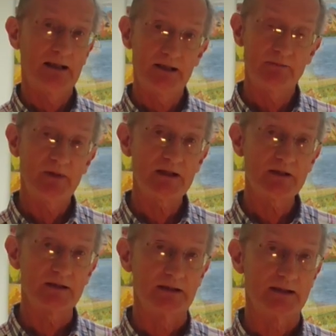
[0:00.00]
And
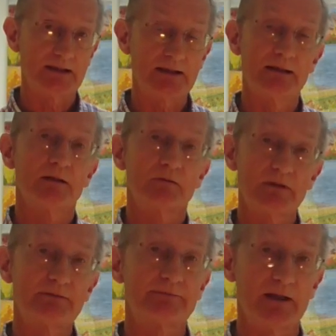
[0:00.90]
amazingly,
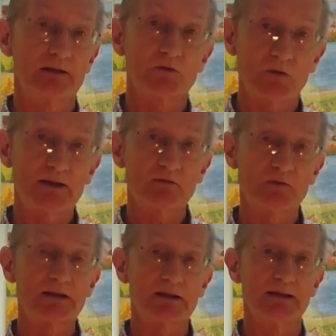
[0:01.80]
we found quite
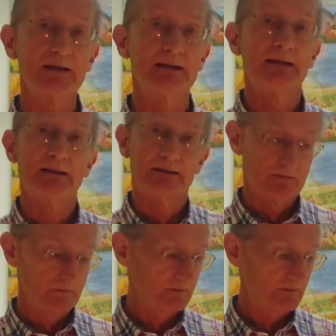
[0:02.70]
quickly
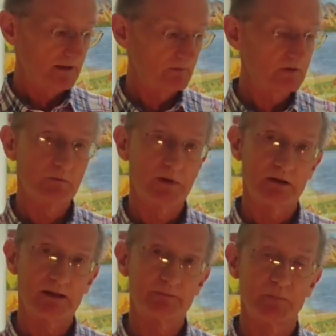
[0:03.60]
that we were able to
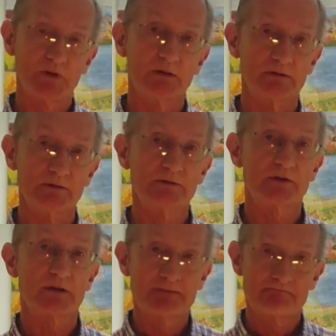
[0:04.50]
blow up
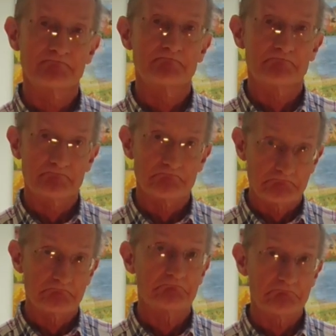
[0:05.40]
balloons
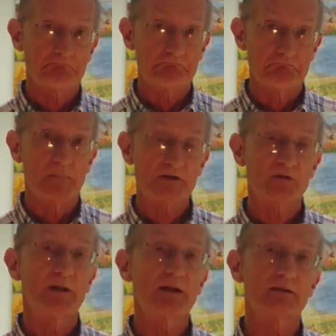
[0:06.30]

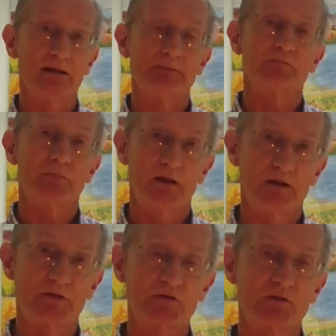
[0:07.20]
much better.
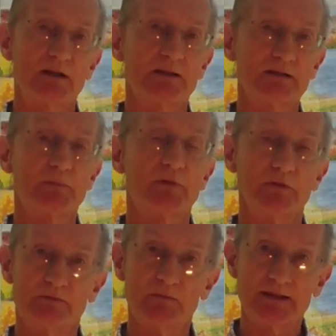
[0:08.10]
Our strength
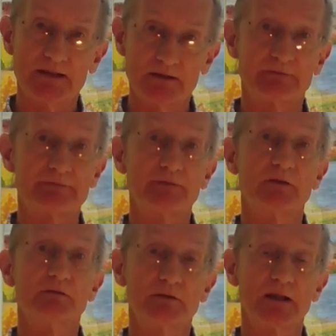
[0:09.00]
improved within a
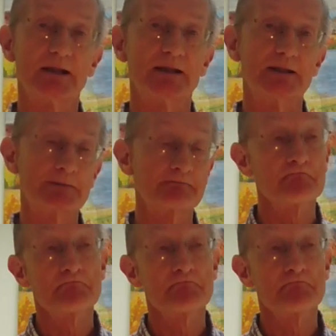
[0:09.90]
few days.